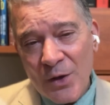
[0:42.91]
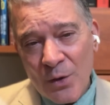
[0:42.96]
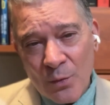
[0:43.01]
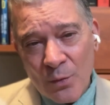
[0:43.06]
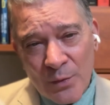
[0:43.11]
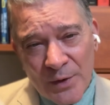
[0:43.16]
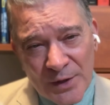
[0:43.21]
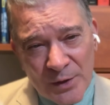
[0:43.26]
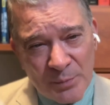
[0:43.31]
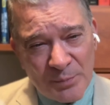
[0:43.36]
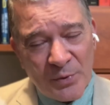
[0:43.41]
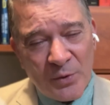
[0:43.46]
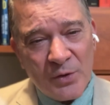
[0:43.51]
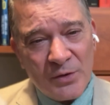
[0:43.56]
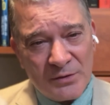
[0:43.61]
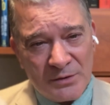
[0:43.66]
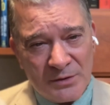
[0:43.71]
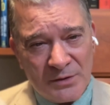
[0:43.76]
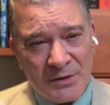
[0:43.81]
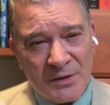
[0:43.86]
Wait till
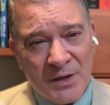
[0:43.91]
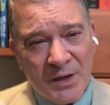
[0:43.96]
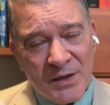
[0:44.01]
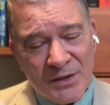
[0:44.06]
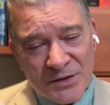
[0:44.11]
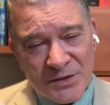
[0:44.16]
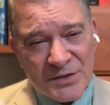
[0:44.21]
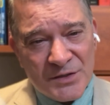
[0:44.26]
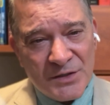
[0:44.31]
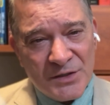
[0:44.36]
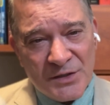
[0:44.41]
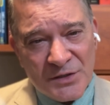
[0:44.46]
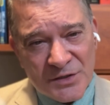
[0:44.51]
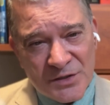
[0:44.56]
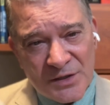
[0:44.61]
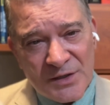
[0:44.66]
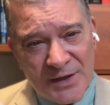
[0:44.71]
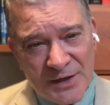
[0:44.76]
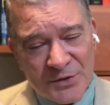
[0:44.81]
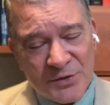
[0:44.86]
Portland sees
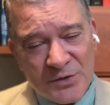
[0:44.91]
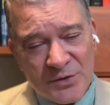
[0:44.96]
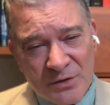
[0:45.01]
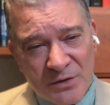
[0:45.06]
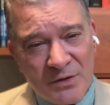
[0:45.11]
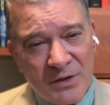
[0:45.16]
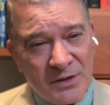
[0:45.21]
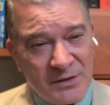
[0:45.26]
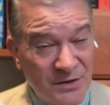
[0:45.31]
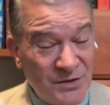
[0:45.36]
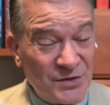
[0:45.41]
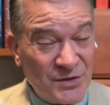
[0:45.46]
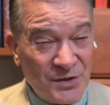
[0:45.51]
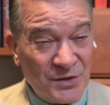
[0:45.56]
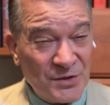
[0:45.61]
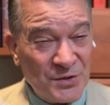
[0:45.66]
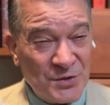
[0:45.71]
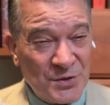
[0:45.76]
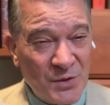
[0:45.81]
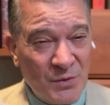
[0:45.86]
the National Guard that's going
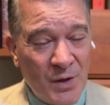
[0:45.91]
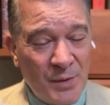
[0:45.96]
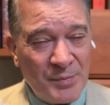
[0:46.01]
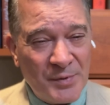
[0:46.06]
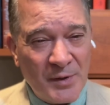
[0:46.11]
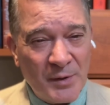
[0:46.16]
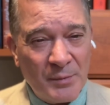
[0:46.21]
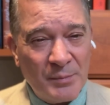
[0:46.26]
to show up here,